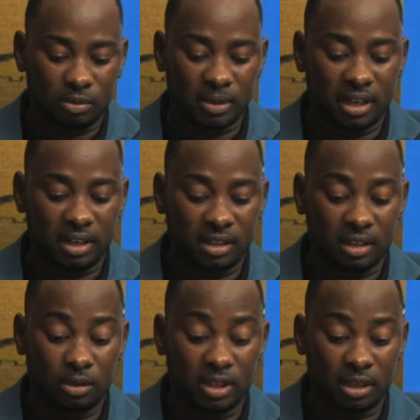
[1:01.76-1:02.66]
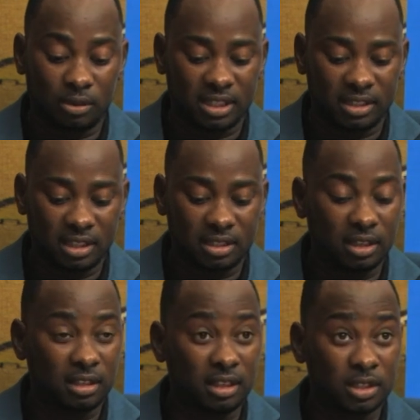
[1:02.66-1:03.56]
of my uncle when I was just
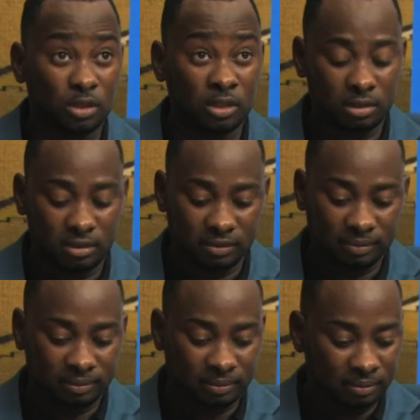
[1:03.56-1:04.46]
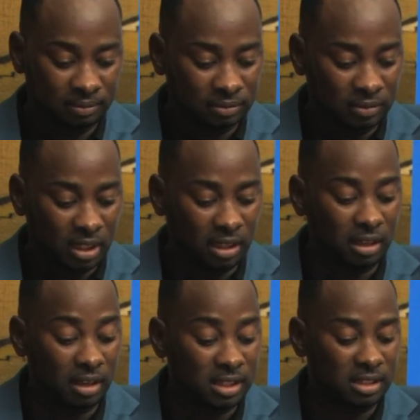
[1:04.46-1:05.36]
eight years old.
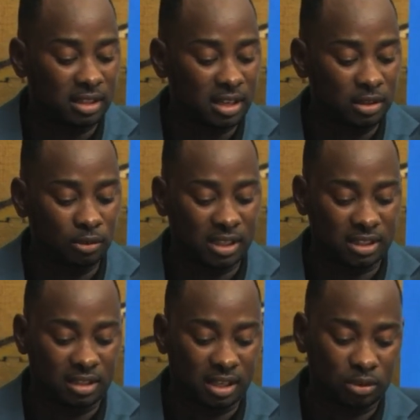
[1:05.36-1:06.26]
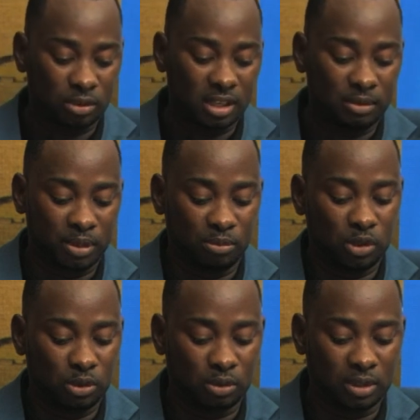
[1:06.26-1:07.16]
As nothing was done to help
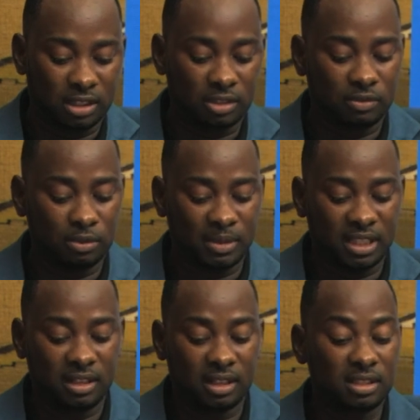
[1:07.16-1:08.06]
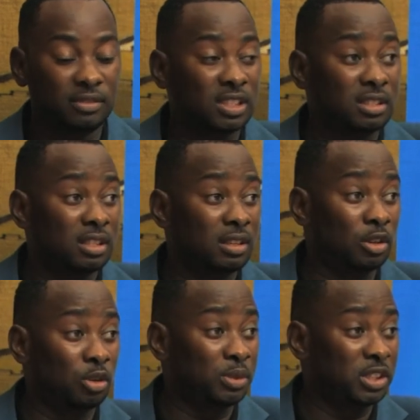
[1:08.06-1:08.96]
him due to lack of medical services in
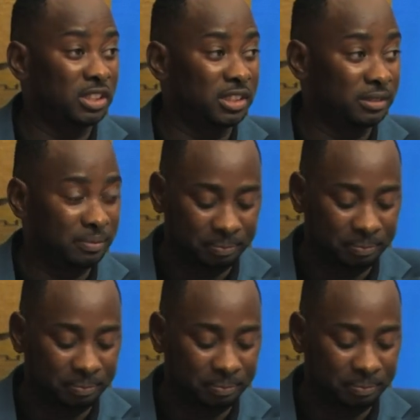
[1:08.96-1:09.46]
the community.